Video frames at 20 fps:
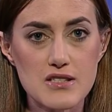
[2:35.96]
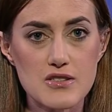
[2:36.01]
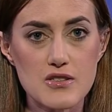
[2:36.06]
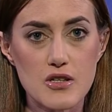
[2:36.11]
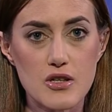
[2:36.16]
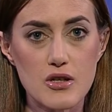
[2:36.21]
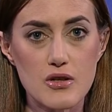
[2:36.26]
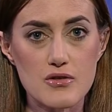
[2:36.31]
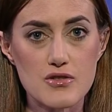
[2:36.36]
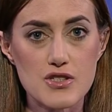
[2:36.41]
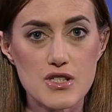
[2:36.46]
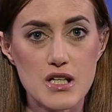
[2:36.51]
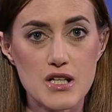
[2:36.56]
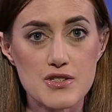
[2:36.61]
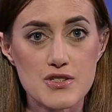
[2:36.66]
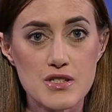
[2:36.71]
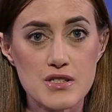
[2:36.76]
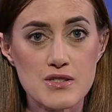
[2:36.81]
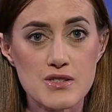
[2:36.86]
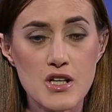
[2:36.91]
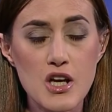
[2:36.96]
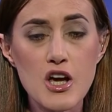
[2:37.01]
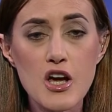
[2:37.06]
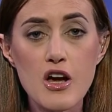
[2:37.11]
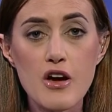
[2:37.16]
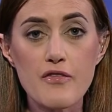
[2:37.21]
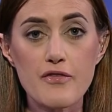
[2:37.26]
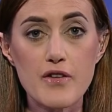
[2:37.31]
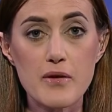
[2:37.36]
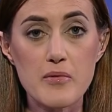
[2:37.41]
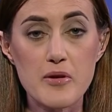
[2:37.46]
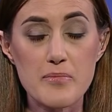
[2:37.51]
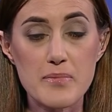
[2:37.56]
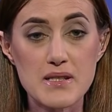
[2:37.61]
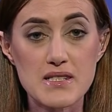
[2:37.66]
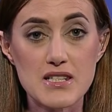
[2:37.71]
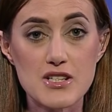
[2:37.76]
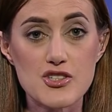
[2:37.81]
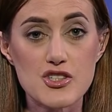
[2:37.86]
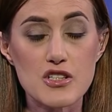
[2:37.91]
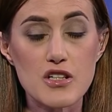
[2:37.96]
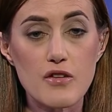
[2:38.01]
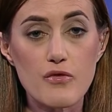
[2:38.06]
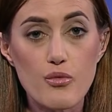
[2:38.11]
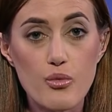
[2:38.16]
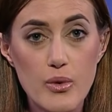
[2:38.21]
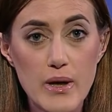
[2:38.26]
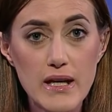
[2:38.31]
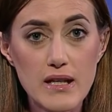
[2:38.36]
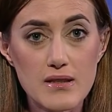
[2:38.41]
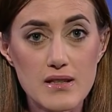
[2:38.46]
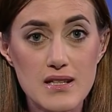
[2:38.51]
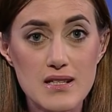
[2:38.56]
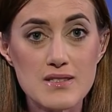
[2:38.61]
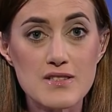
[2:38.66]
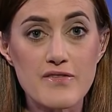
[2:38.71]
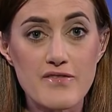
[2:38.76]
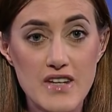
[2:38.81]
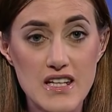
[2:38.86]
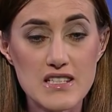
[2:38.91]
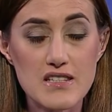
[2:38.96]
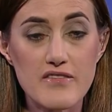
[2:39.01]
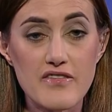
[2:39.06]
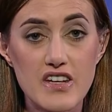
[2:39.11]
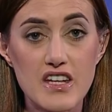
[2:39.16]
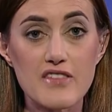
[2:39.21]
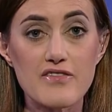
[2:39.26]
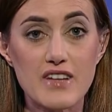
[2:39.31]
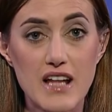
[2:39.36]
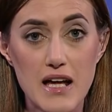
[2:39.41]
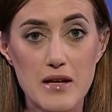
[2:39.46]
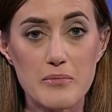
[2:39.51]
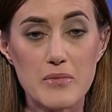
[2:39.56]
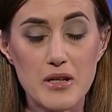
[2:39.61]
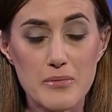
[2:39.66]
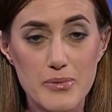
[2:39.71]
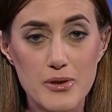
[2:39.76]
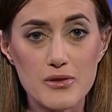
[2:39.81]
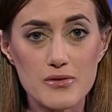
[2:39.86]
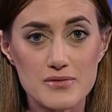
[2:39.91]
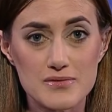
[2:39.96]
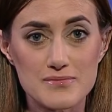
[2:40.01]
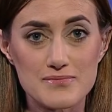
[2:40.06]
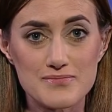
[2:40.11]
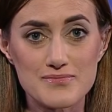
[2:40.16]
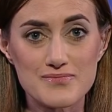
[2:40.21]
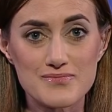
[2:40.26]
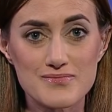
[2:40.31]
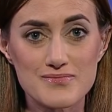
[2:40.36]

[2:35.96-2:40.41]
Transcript: these negotiations from a position of weakness vis a vis Vladimir Putin.